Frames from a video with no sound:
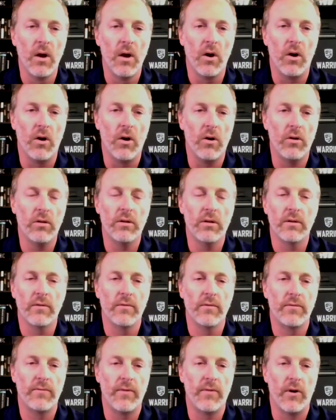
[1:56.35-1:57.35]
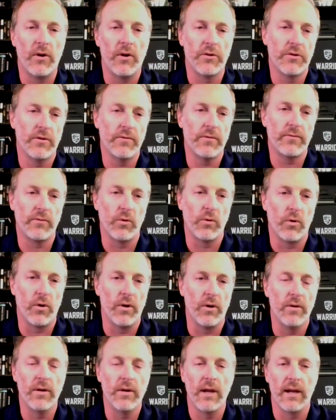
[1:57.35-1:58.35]
all fall to the
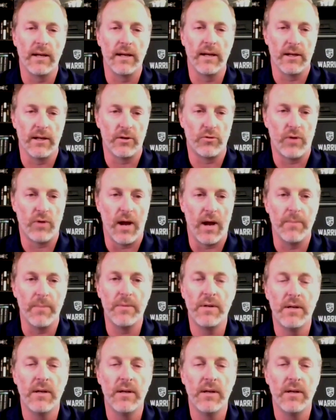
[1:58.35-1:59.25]
floor and get trapped.